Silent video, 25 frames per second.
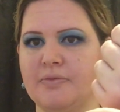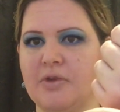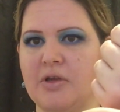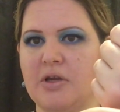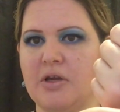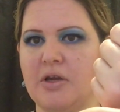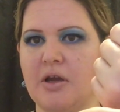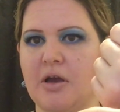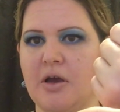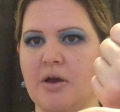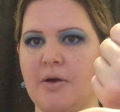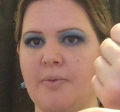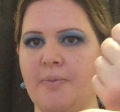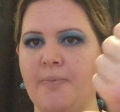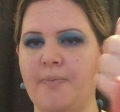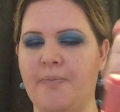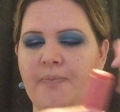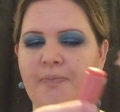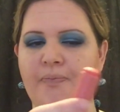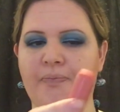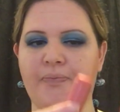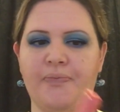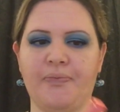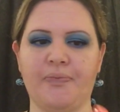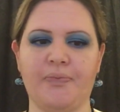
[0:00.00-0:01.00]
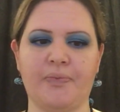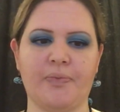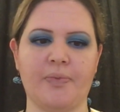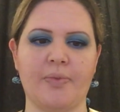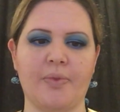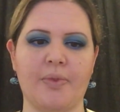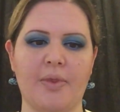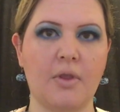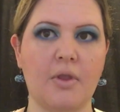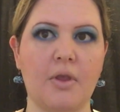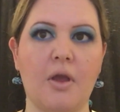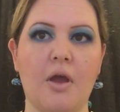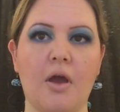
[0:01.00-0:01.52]
There you go.
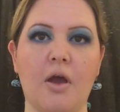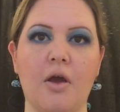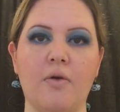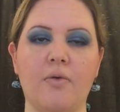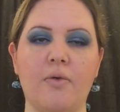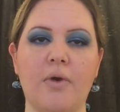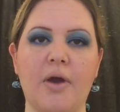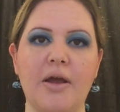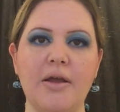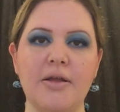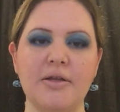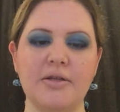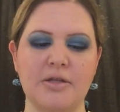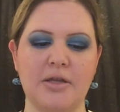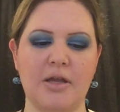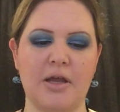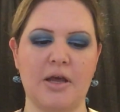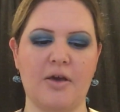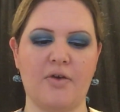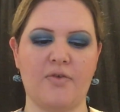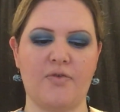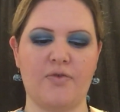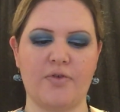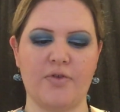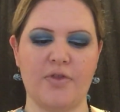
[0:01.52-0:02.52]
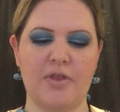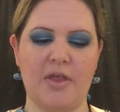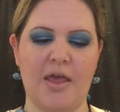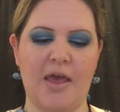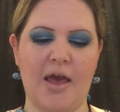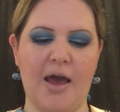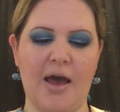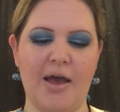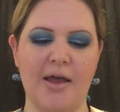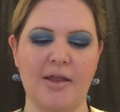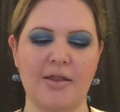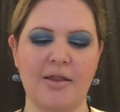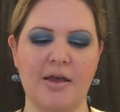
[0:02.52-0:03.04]
Alright, now for the
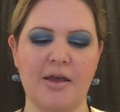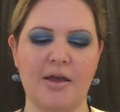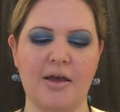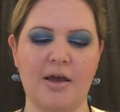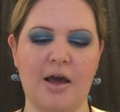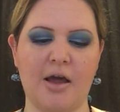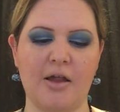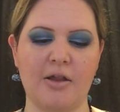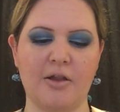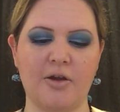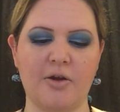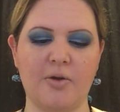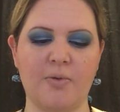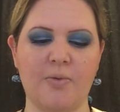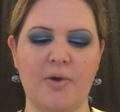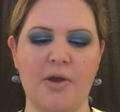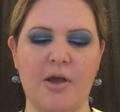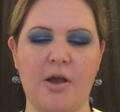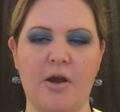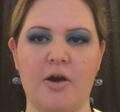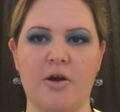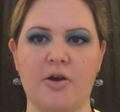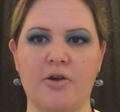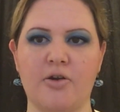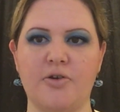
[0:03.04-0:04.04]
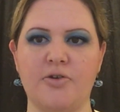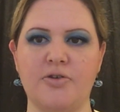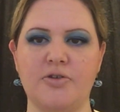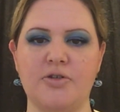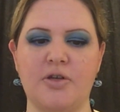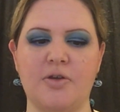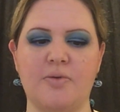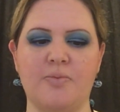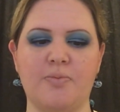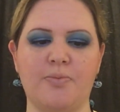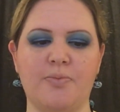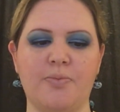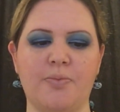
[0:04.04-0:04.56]
highlight color, we are
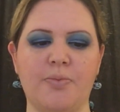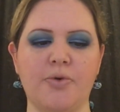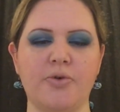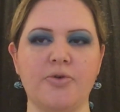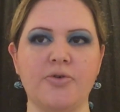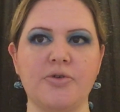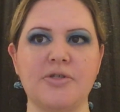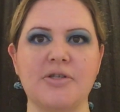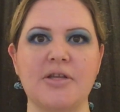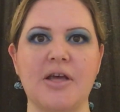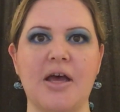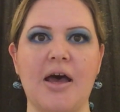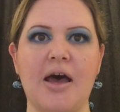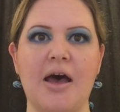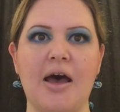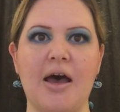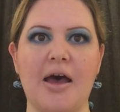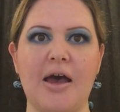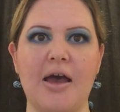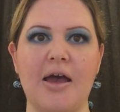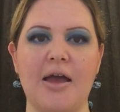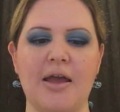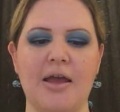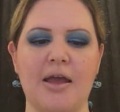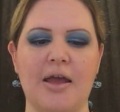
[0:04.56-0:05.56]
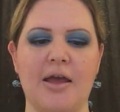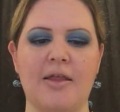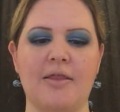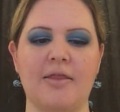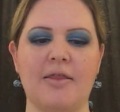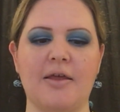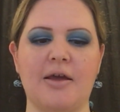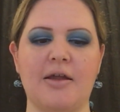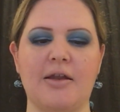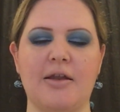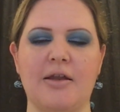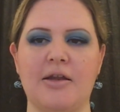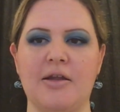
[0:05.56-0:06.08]
using Bullseye, and
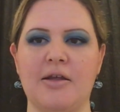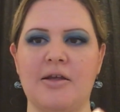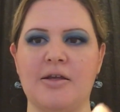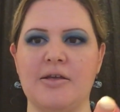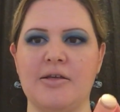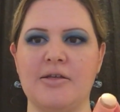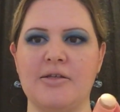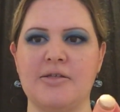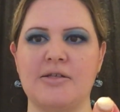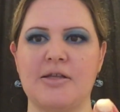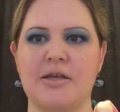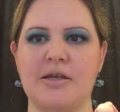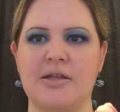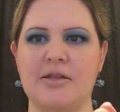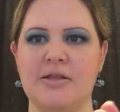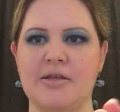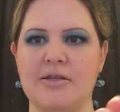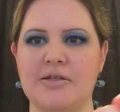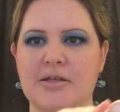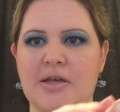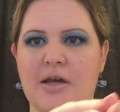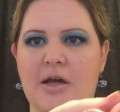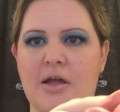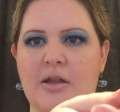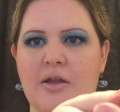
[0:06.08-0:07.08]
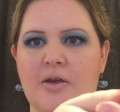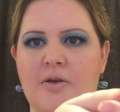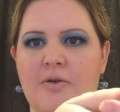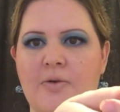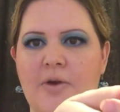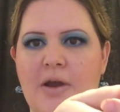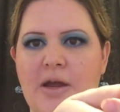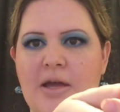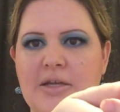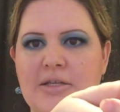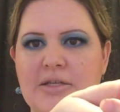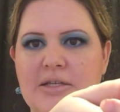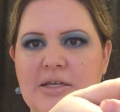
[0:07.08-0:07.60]
that is this color
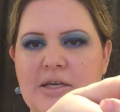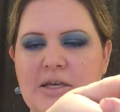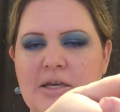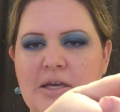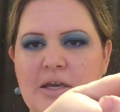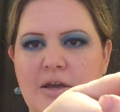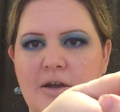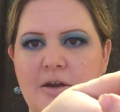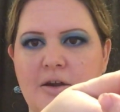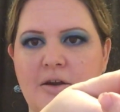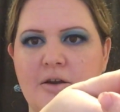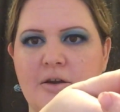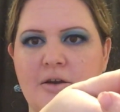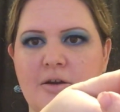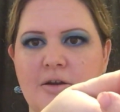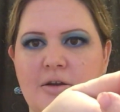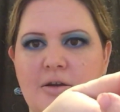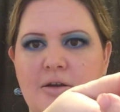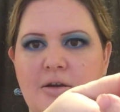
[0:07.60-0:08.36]
right here.